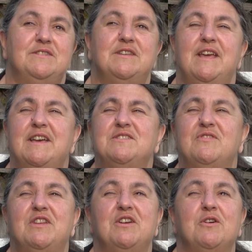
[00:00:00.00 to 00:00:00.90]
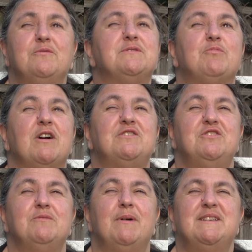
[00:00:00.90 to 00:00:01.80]
Today's video was brought to
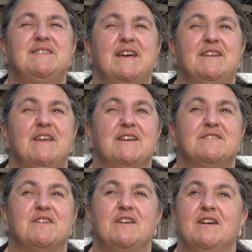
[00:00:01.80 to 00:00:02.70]
you by Zendesk.